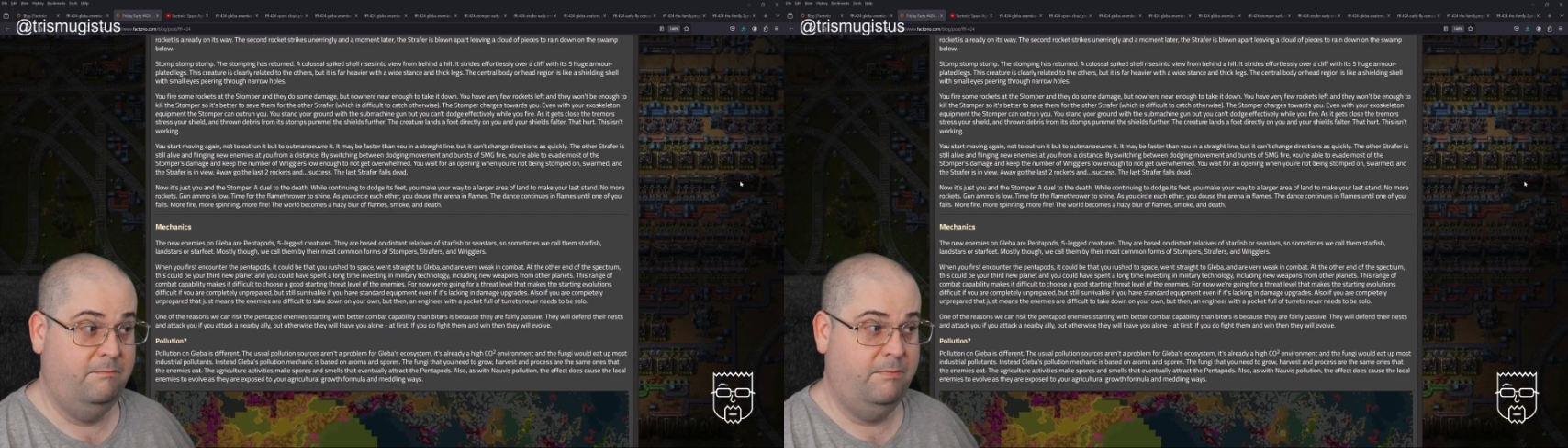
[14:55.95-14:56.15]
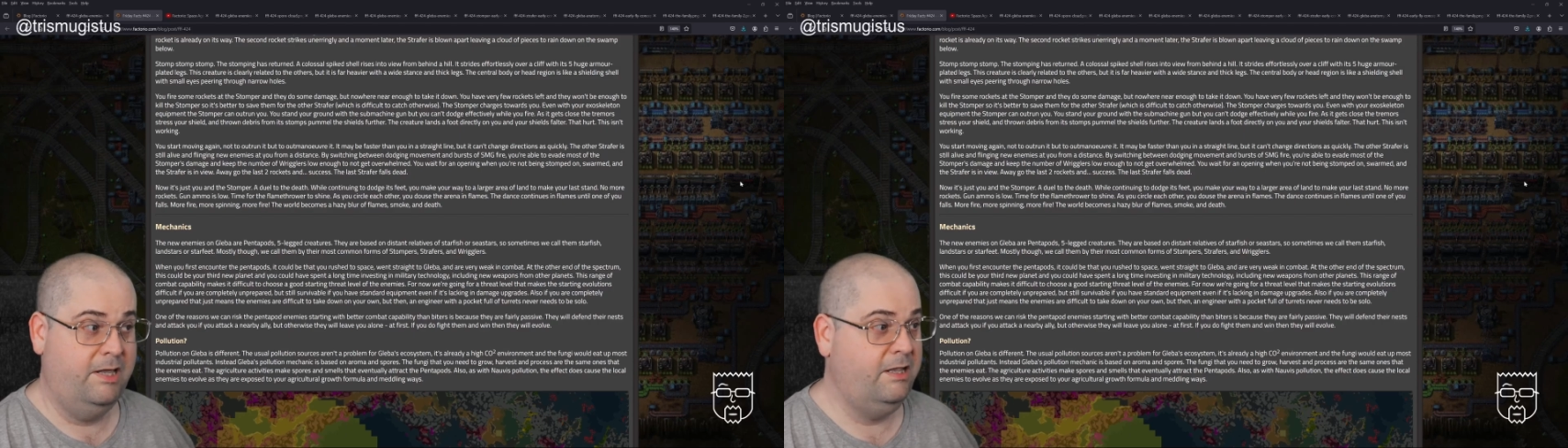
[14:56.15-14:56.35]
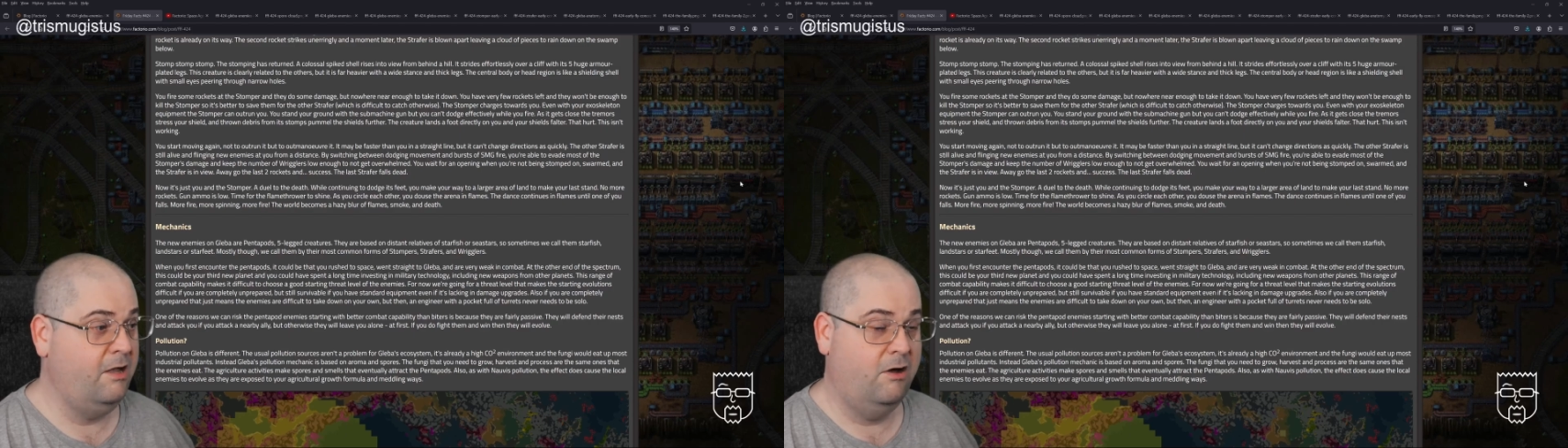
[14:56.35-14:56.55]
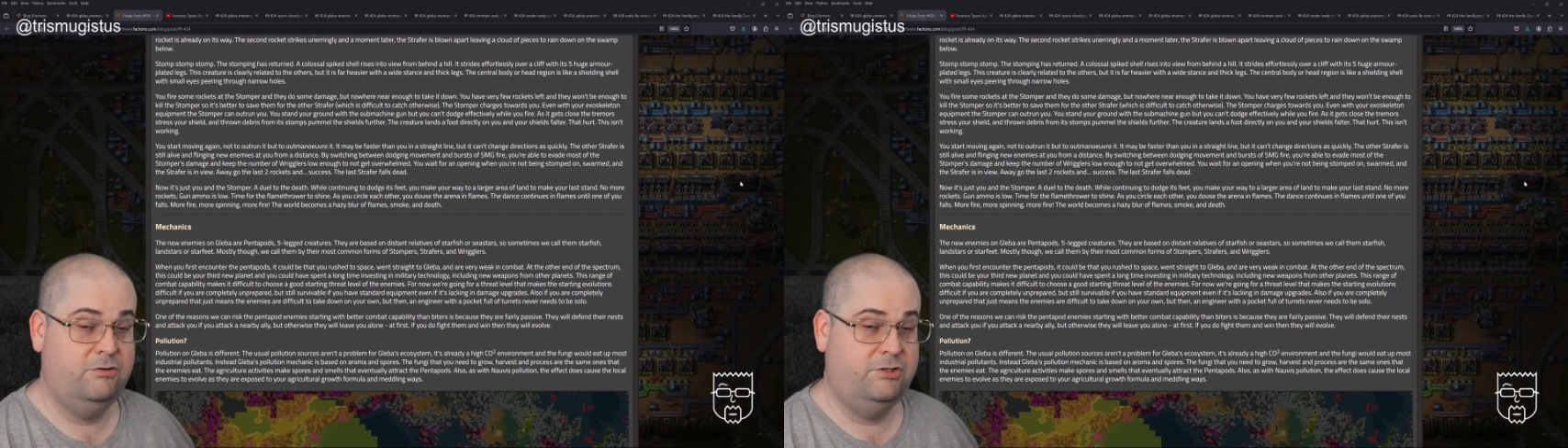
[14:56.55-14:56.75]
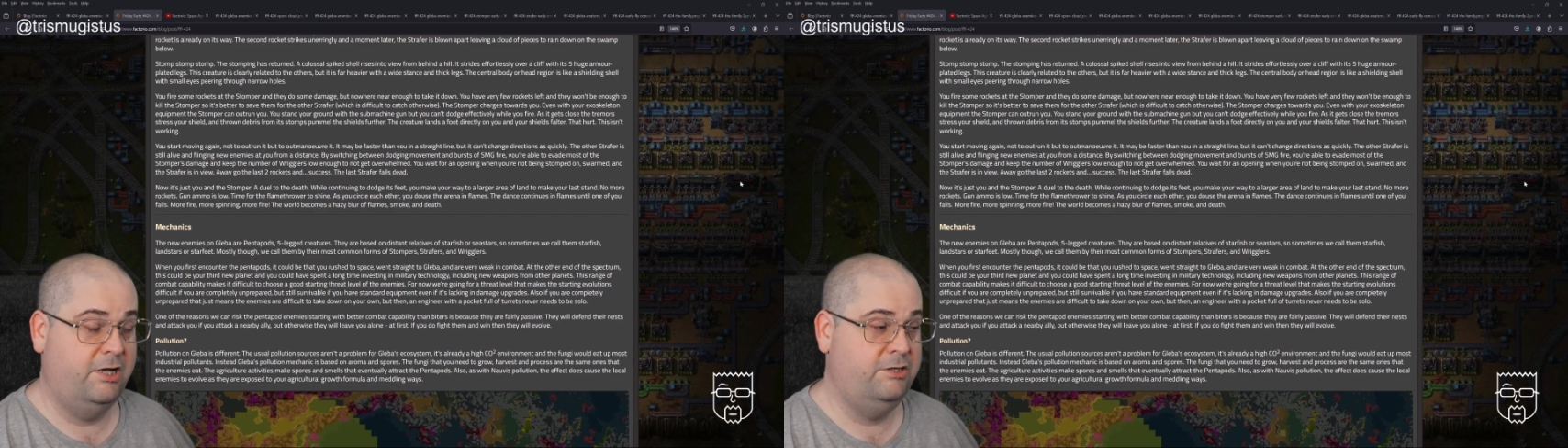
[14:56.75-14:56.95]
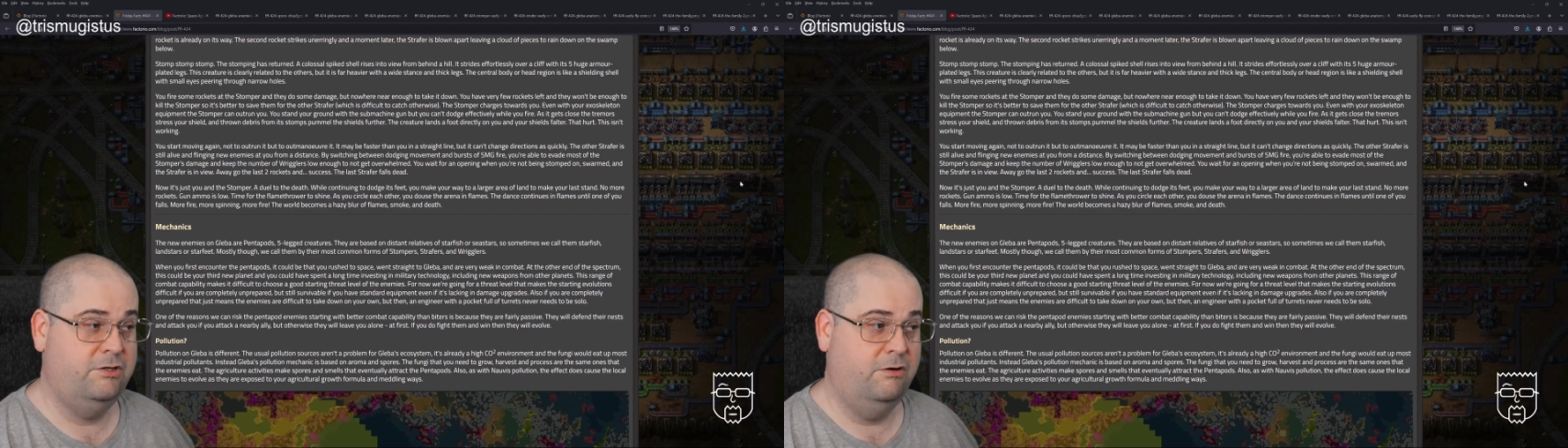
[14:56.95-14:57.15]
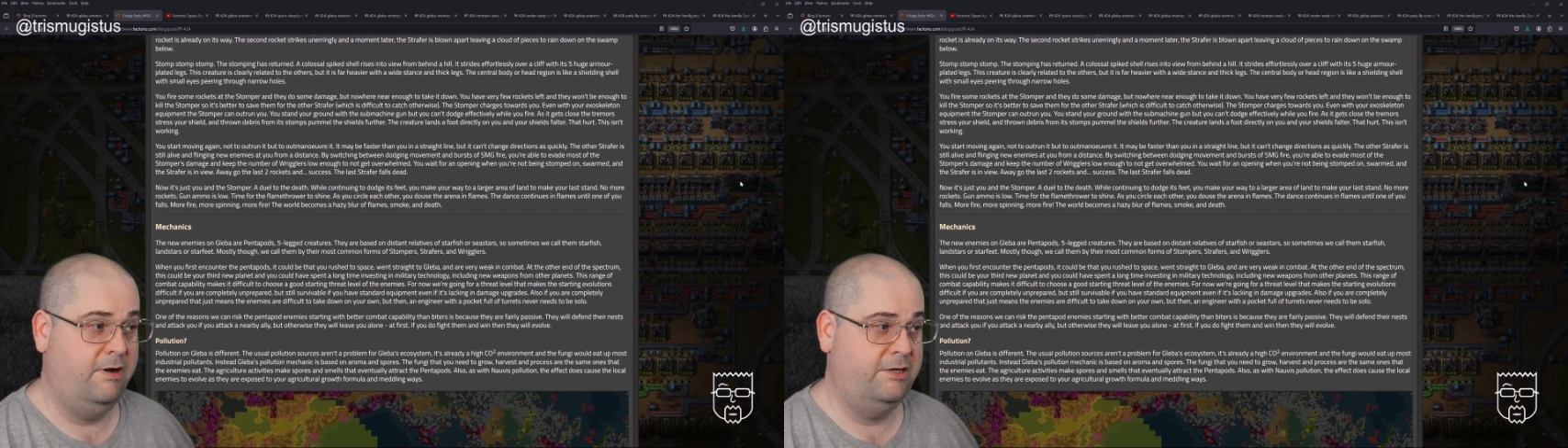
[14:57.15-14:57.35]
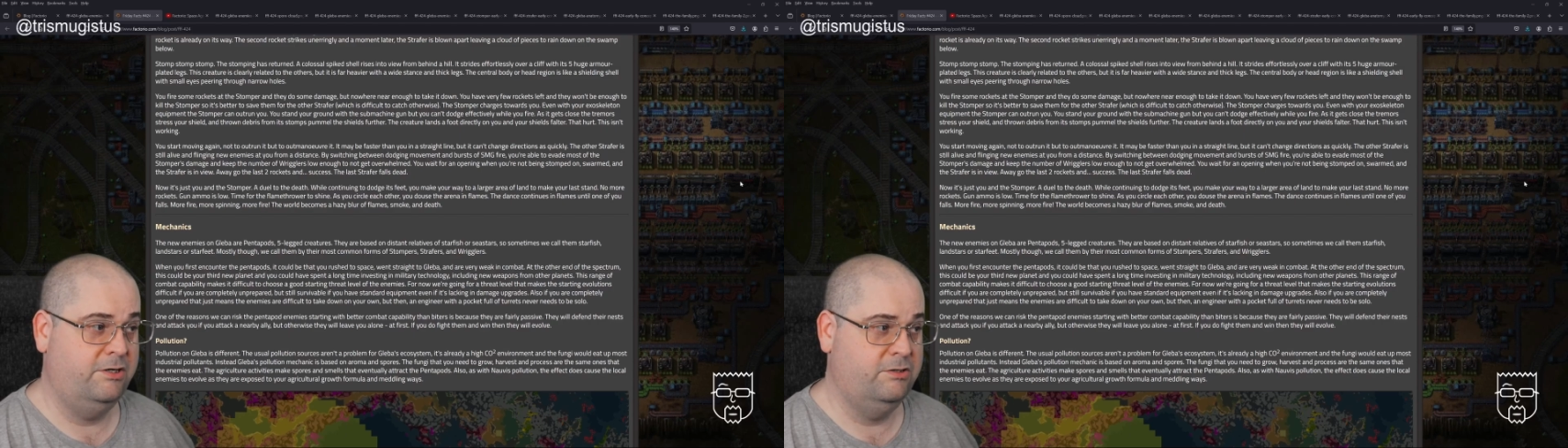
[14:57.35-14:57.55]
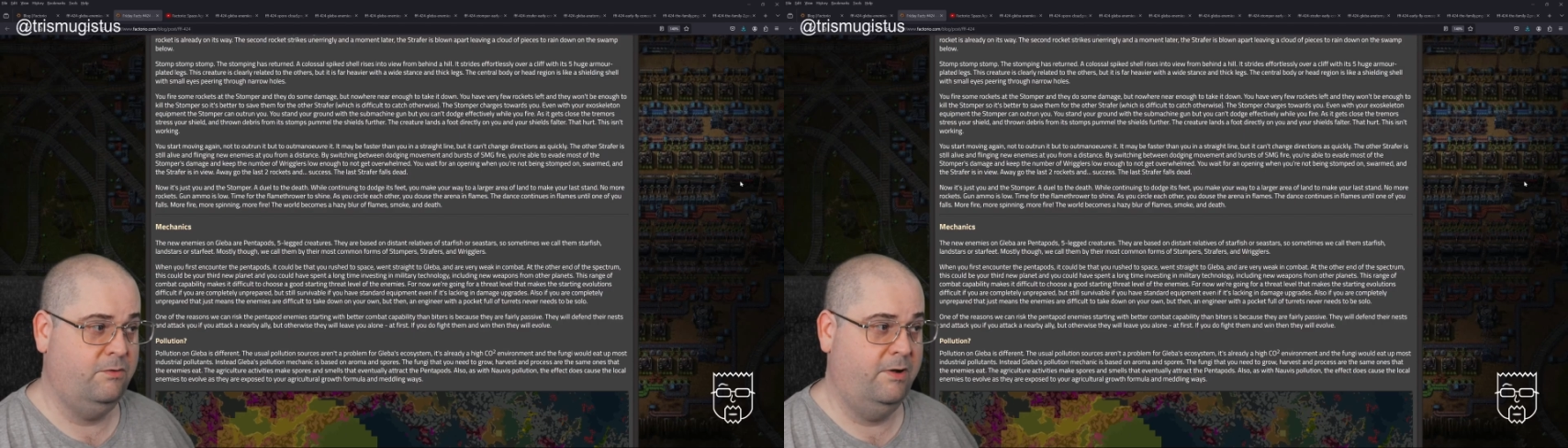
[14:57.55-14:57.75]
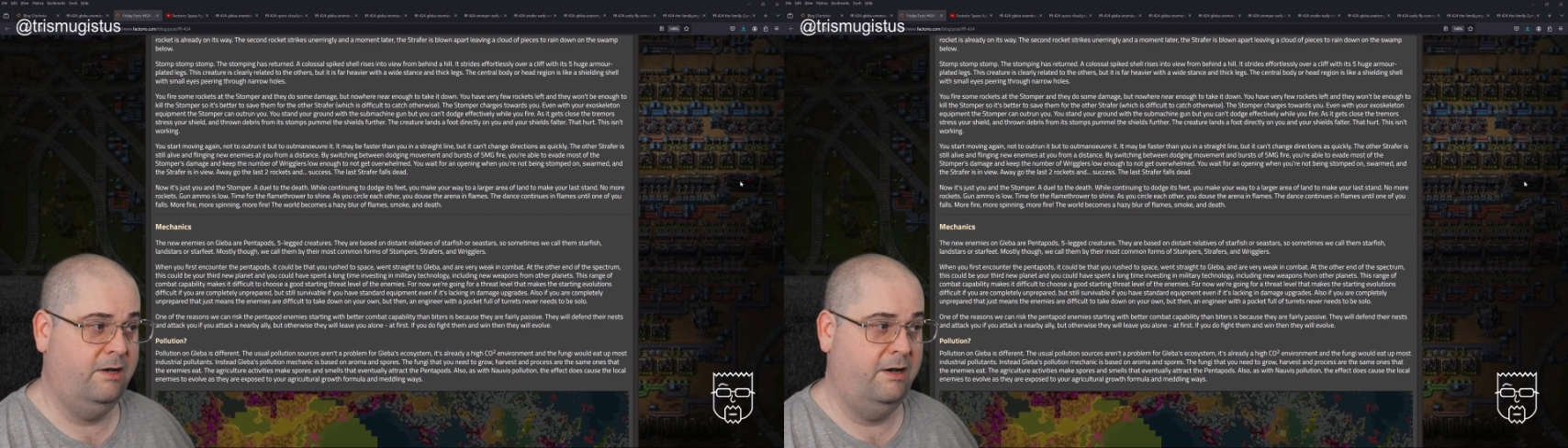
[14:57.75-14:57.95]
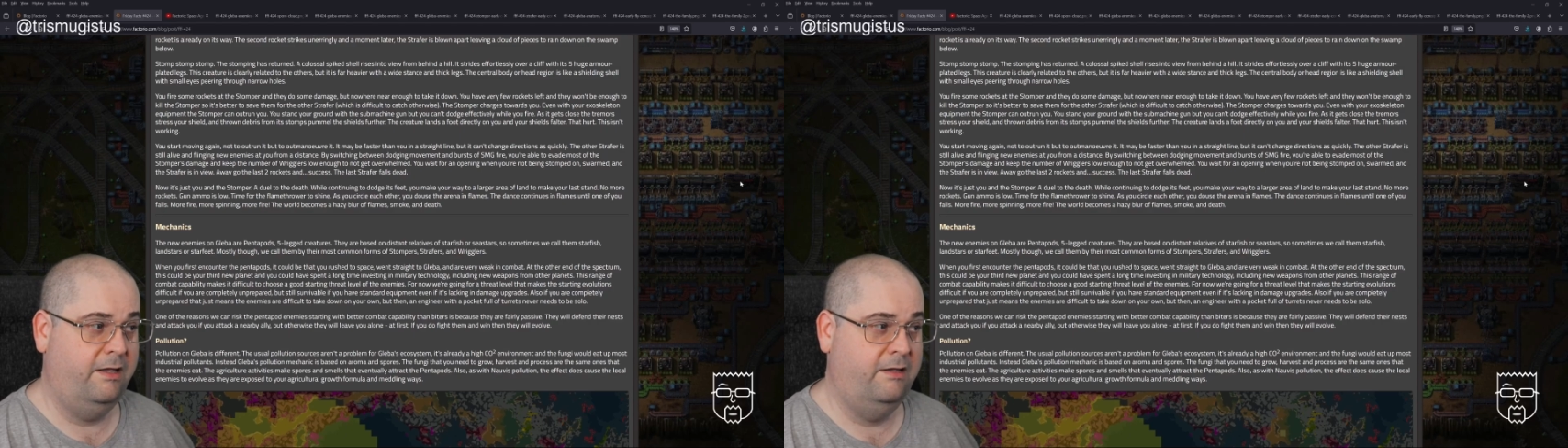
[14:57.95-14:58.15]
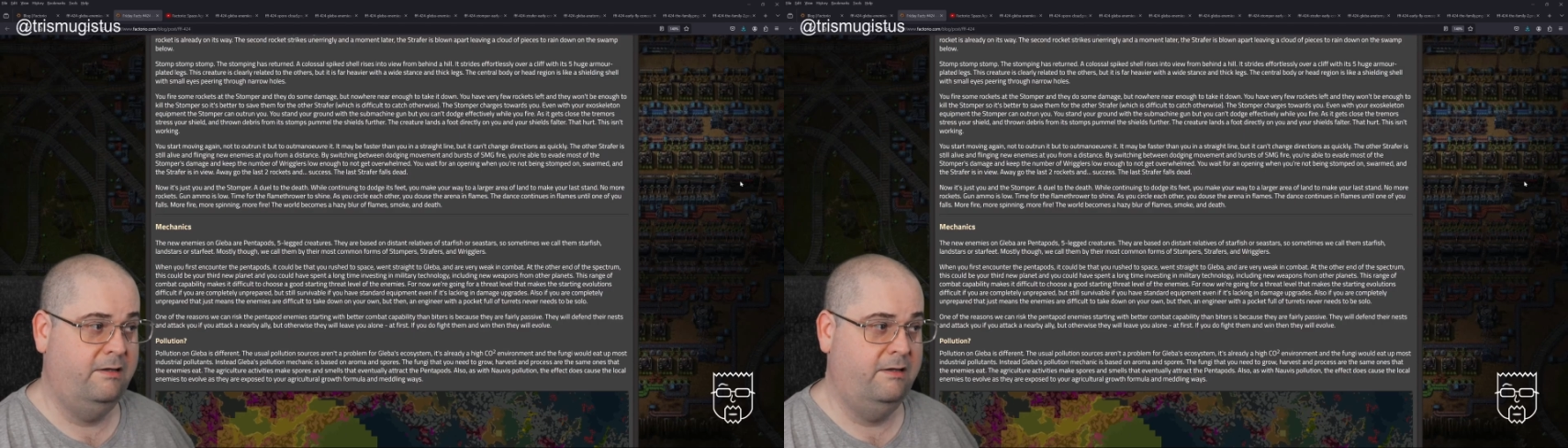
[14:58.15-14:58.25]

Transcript: but it can't change direction as quickly.